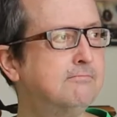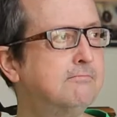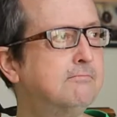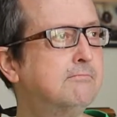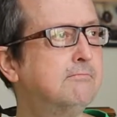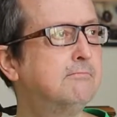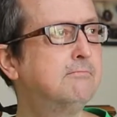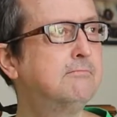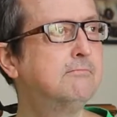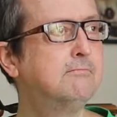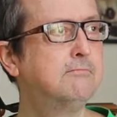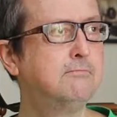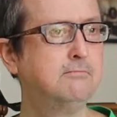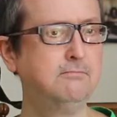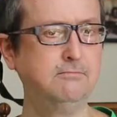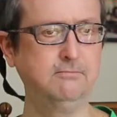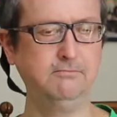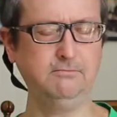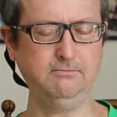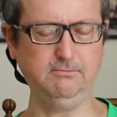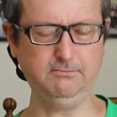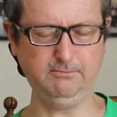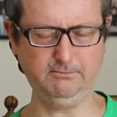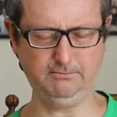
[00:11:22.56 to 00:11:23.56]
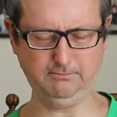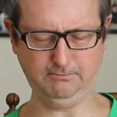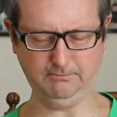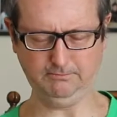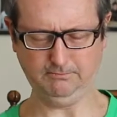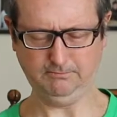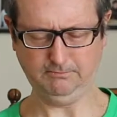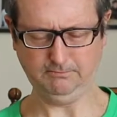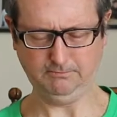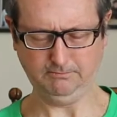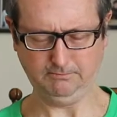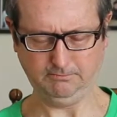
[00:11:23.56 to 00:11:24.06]

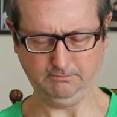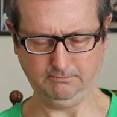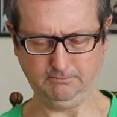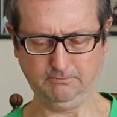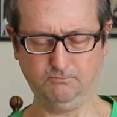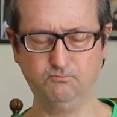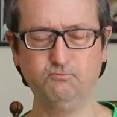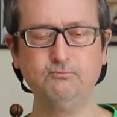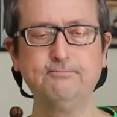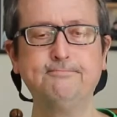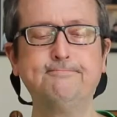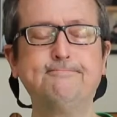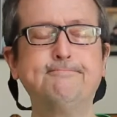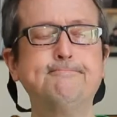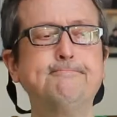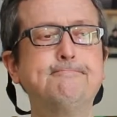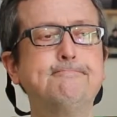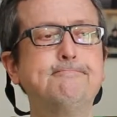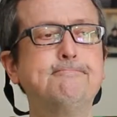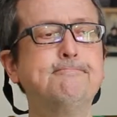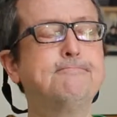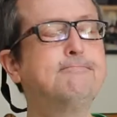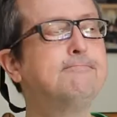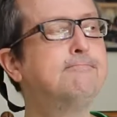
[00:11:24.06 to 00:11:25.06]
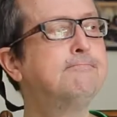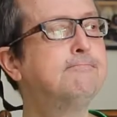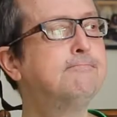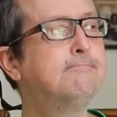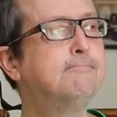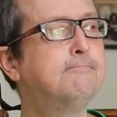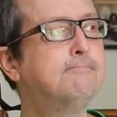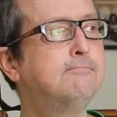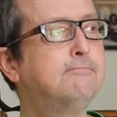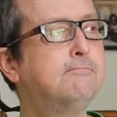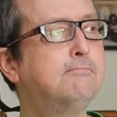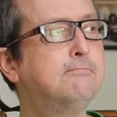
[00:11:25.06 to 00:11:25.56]

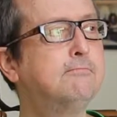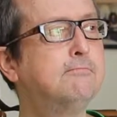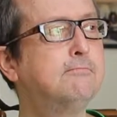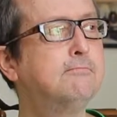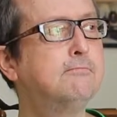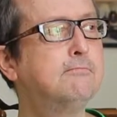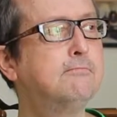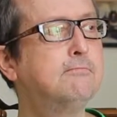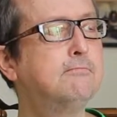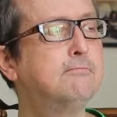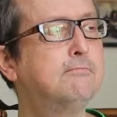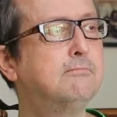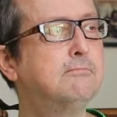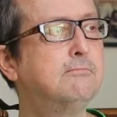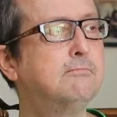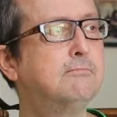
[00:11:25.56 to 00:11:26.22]
(silent)